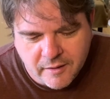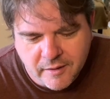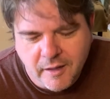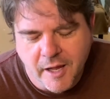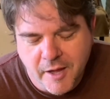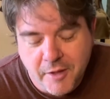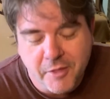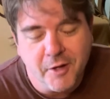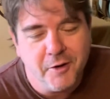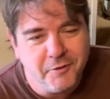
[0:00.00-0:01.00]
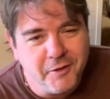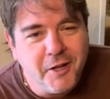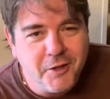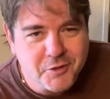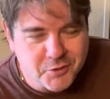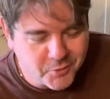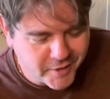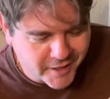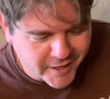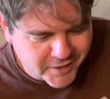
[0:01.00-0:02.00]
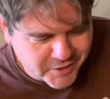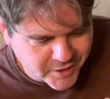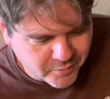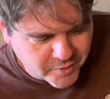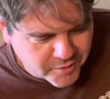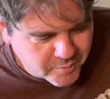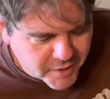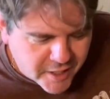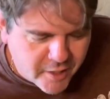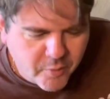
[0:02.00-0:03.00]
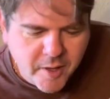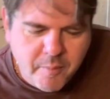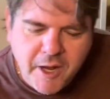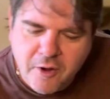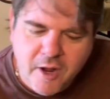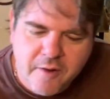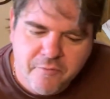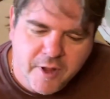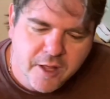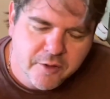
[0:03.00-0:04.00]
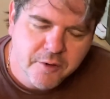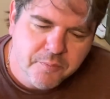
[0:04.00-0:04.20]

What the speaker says: thought of another story I got to share with you. But anyway, my grandfather